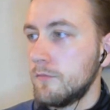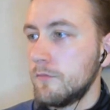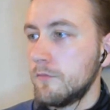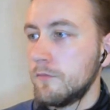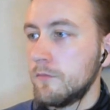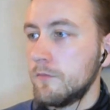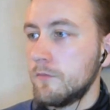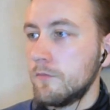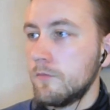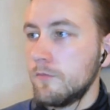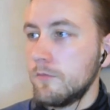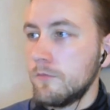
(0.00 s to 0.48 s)

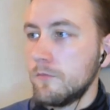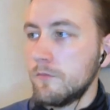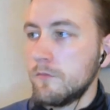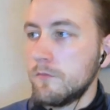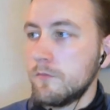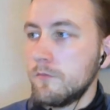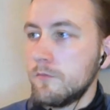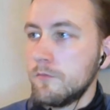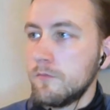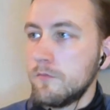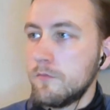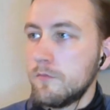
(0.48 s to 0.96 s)

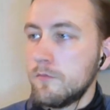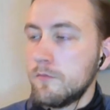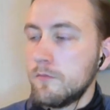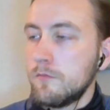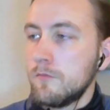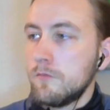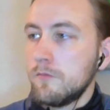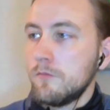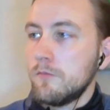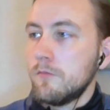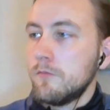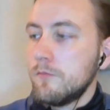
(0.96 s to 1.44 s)

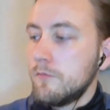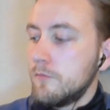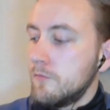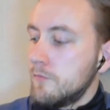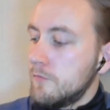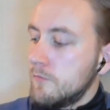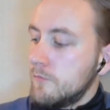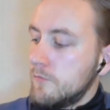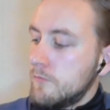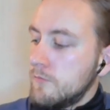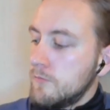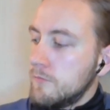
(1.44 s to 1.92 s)

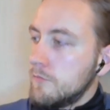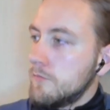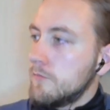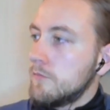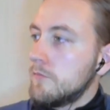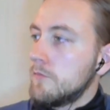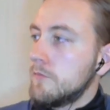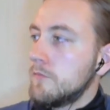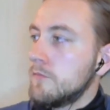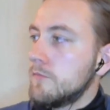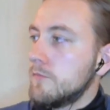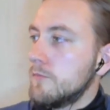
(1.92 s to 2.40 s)

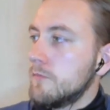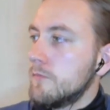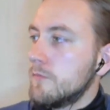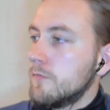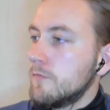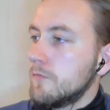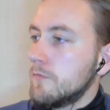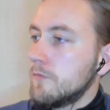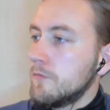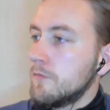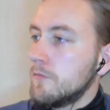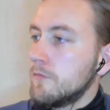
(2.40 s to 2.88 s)

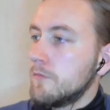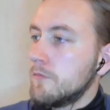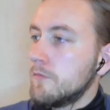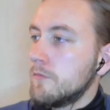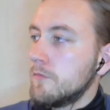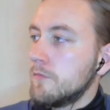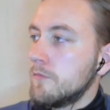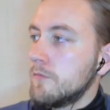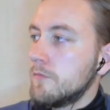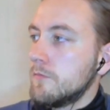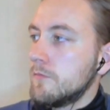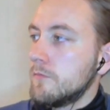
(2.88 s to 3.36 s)

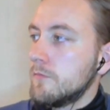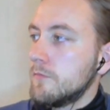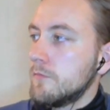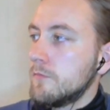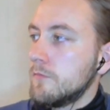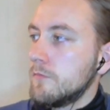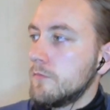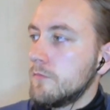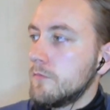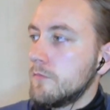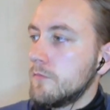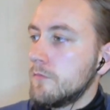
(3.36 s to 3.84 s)

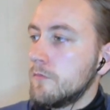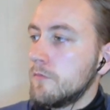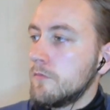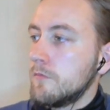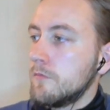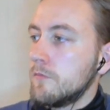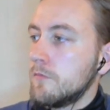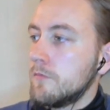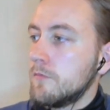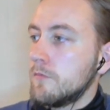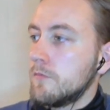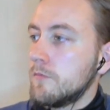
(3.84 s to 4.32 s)

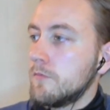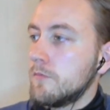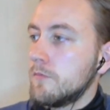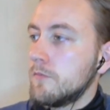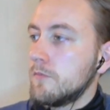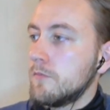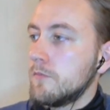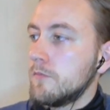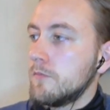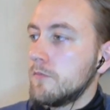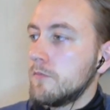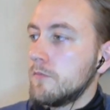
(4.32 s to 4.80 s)

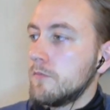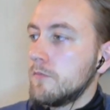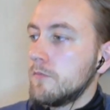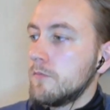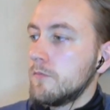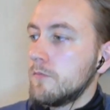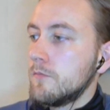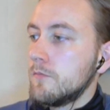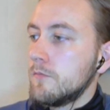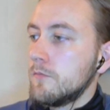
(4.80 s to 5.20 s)
[no speech]